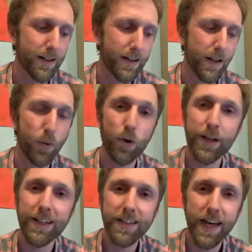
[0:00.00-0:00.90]
The
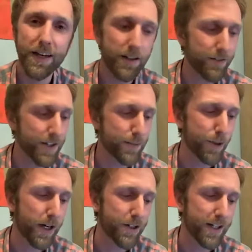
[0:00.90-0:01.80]
working title of this
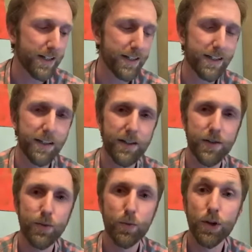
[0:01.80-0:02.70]
project
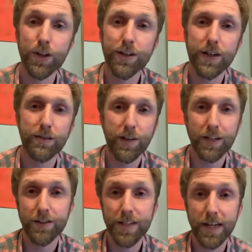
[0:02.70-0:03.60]
is Words Are
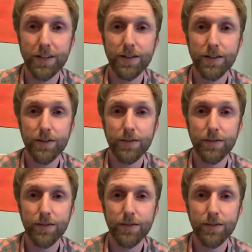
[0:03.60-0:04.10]
Vital Signs.